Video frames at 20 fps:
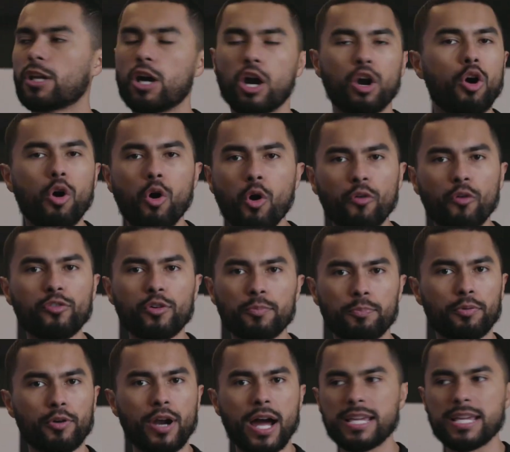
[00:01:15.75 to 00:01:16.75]
are
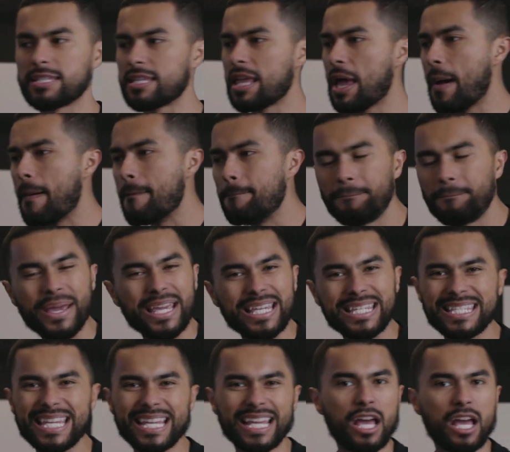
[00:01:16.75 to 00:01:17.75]
overpriced,
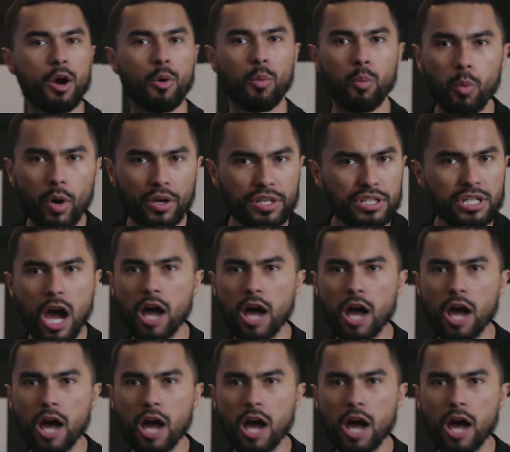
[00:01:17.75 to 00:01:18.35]
basic $1,